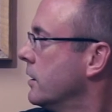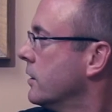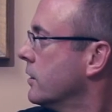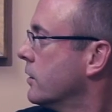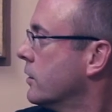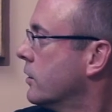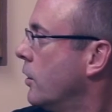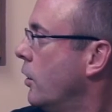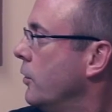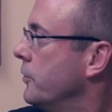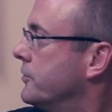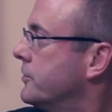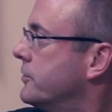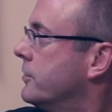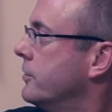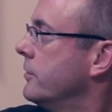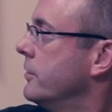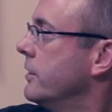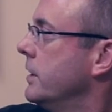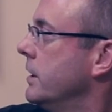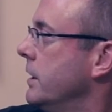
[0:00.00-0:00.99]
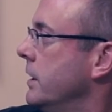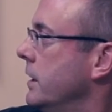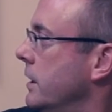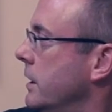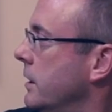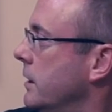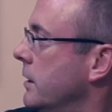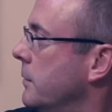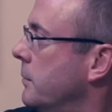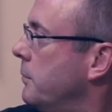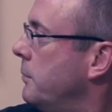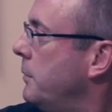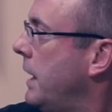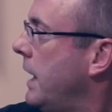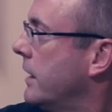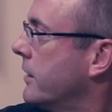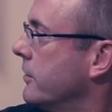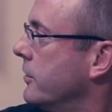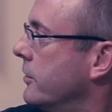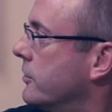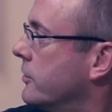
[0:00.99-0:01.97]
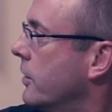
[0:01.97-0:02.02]
goes to the back
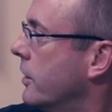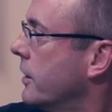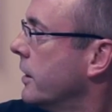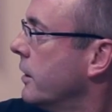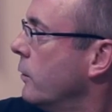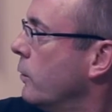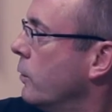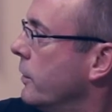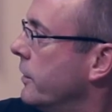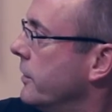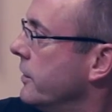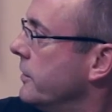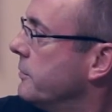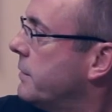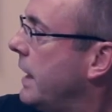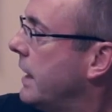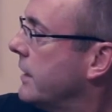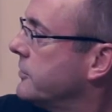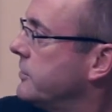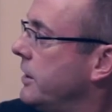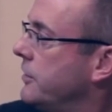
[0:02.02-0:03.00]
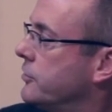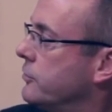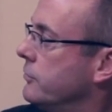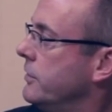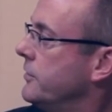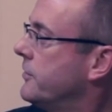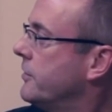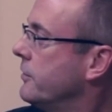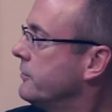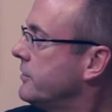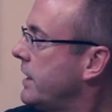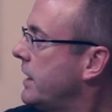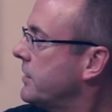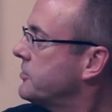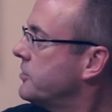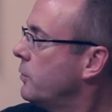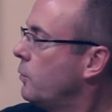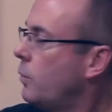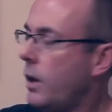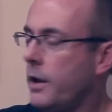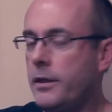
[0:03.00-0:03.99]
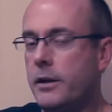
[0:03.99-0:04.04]
of the target where the impact sensor is. There's actually
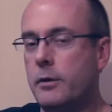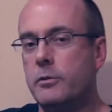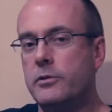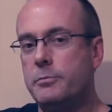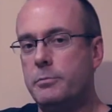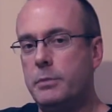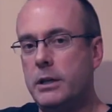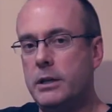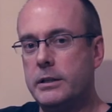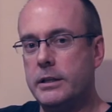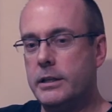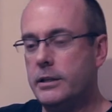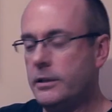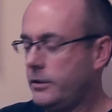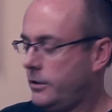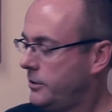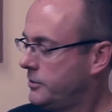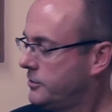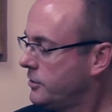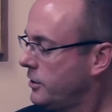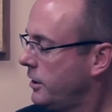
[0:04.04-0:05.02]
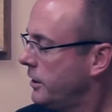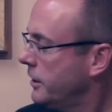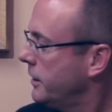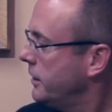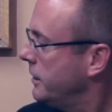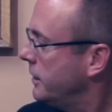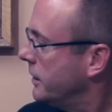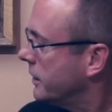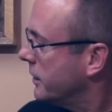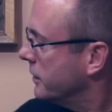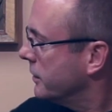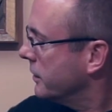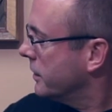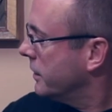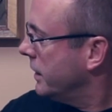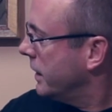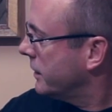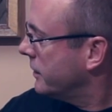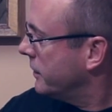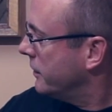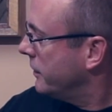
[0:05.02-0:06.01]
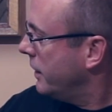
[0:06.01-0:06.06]
one that was built into this target and it can
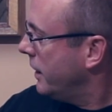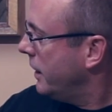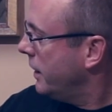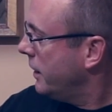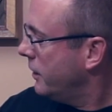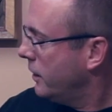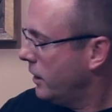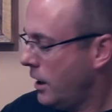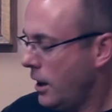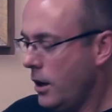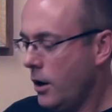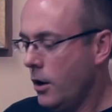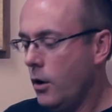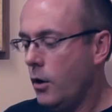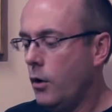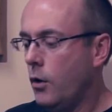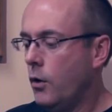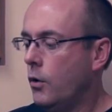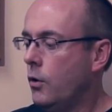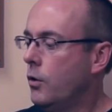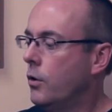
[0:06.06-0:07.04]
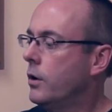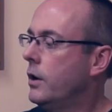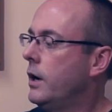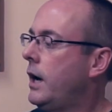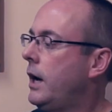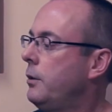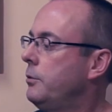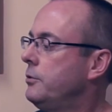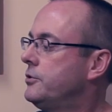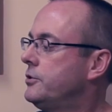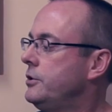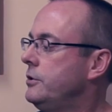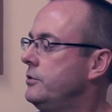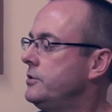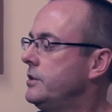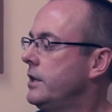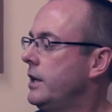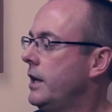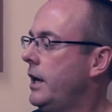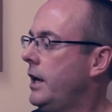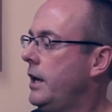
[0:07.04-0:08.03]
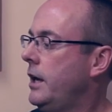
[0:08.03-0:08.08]
connect in there, or I was using
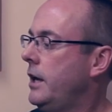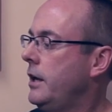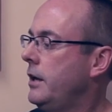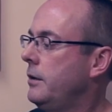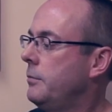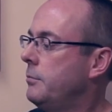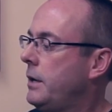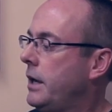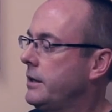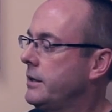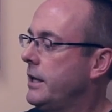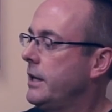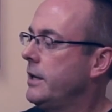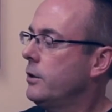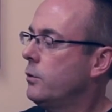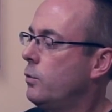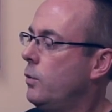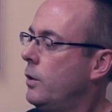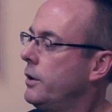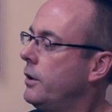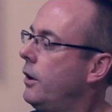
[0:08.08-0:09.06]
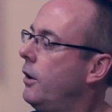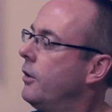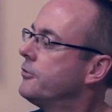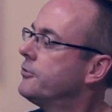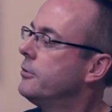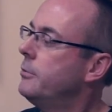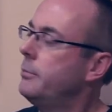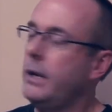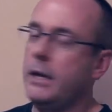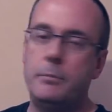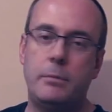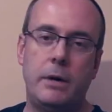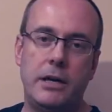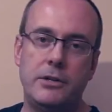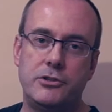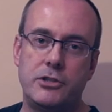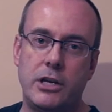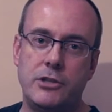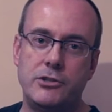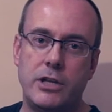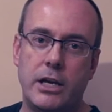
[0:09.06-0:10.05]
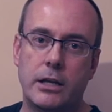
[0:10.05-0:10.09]
a magnetic one also made by
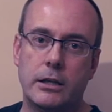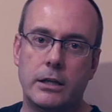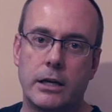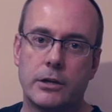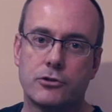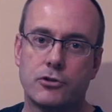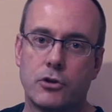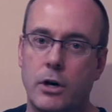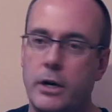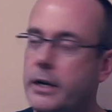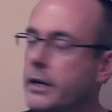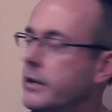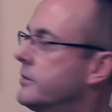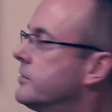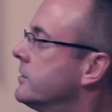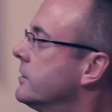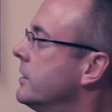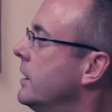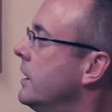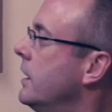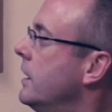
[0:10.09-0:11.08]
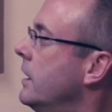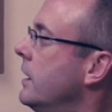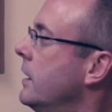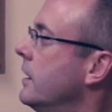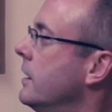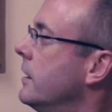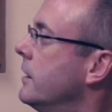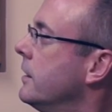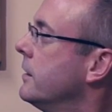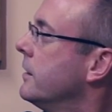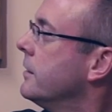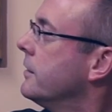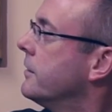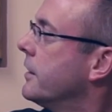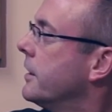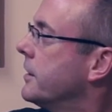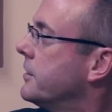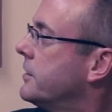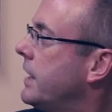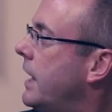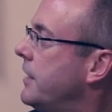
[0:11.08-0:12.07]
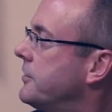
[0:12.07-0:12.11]
JJ Electronics that
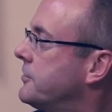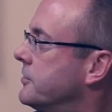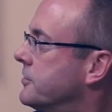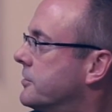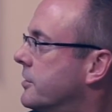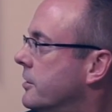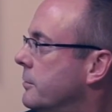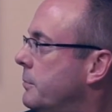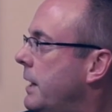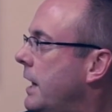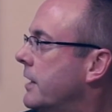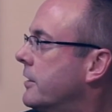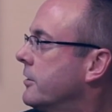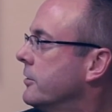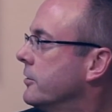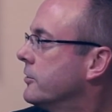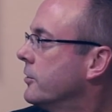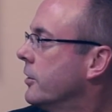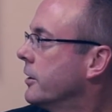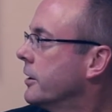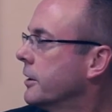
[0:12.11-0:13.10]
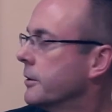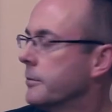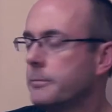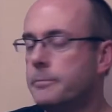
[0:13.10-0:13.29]
attaches to the back of the target.